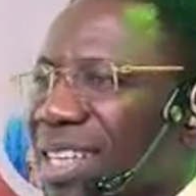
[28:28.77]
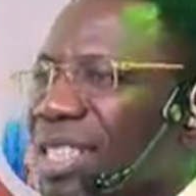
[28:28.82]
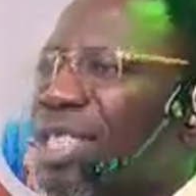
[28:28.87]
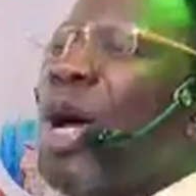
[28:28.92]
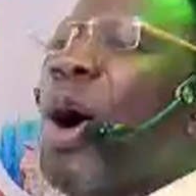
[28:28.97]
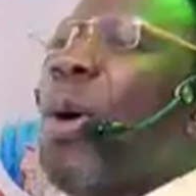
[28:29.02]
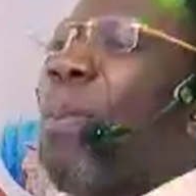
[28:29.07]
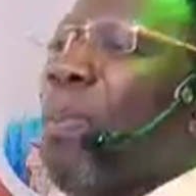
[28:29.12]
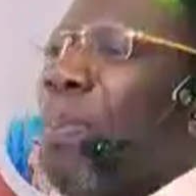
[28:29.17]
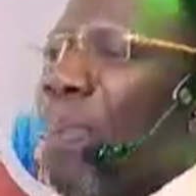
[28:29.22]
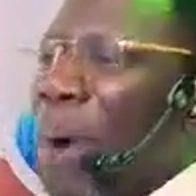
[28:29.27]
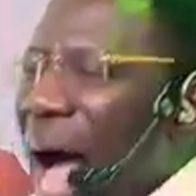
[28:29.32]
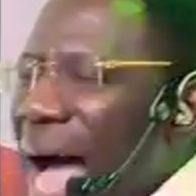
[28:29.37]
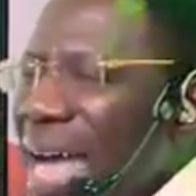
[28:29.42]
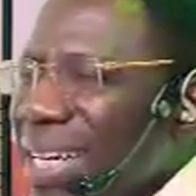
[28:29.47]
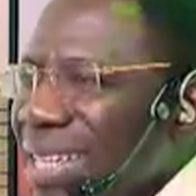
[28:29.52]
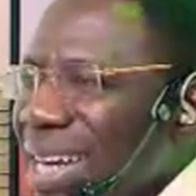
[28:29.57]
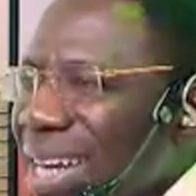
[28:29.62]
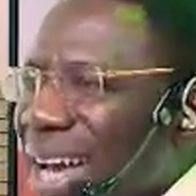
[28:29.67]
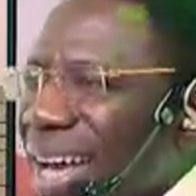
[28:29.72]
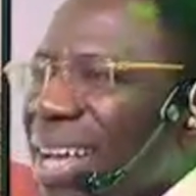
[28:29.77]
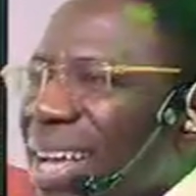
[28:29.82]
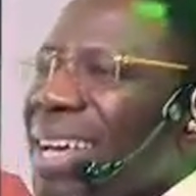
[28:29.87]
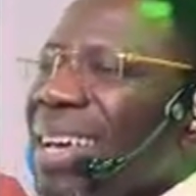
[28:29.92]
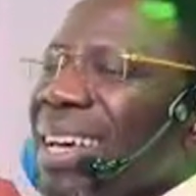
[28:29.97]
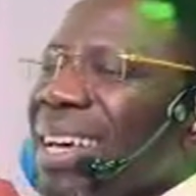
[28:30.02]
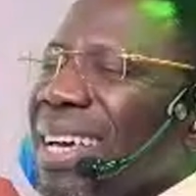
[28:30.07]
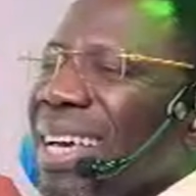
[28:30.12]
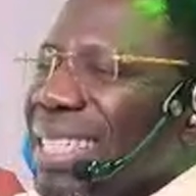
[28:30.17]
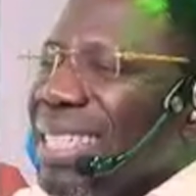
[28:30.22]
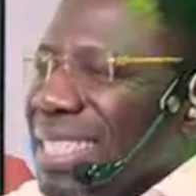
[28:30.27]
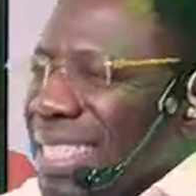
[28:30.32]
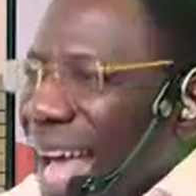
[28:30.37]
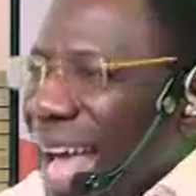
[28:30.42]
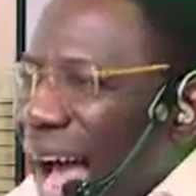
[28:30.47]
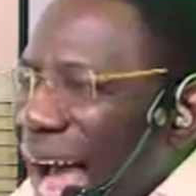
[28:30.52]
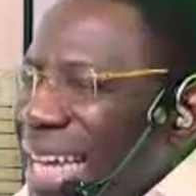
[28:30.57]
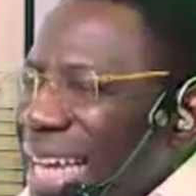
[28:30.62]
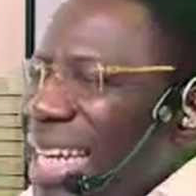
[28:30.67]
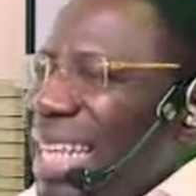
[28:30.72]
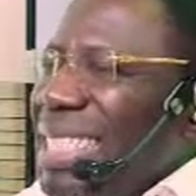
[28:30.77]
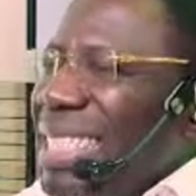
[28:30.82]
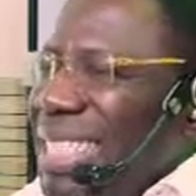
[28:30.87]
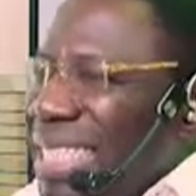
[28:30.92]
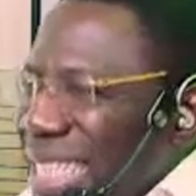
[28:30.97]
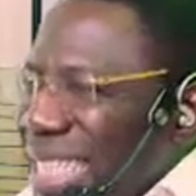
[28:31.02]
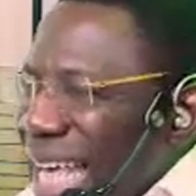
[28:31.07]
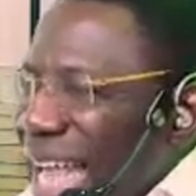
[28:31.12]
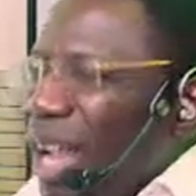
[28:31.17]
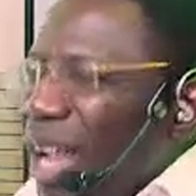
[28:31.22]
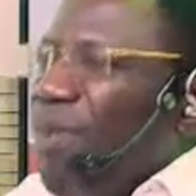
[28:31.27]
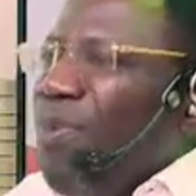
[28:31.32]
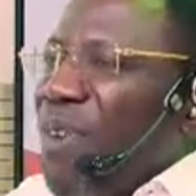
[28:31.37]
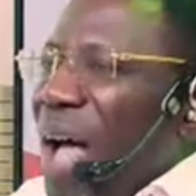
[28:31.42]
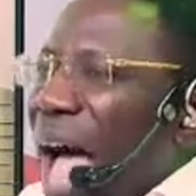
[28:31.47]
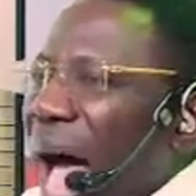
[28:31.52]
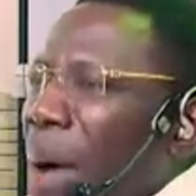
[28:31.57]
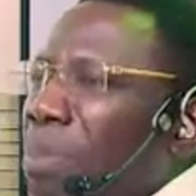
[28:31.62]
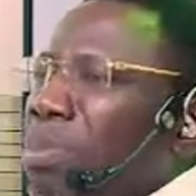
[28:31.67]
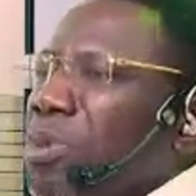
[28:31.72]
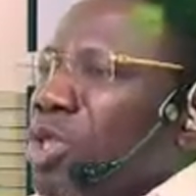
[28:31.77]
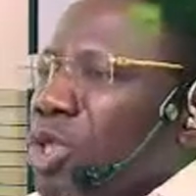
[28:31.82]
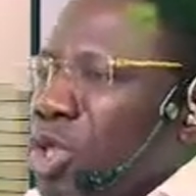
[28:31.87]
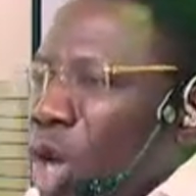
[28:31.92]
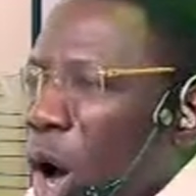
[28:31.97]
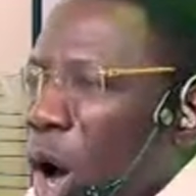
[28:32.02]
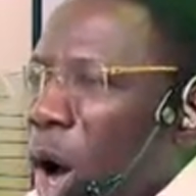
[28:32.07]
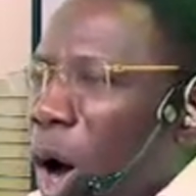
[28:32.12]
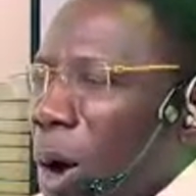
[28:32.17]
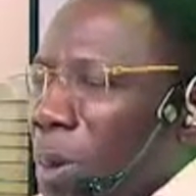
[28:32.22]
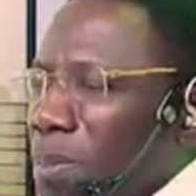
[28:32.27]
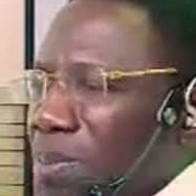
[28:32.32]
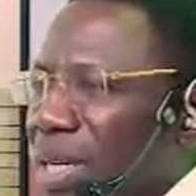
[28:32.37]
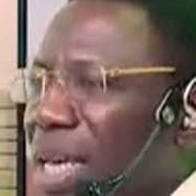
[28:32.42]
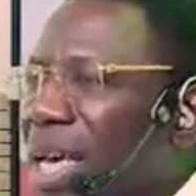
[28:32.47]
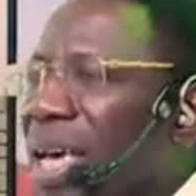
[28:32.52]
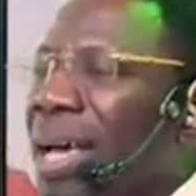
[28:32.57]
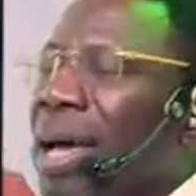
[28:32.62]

Your partner is highly self-absorbed.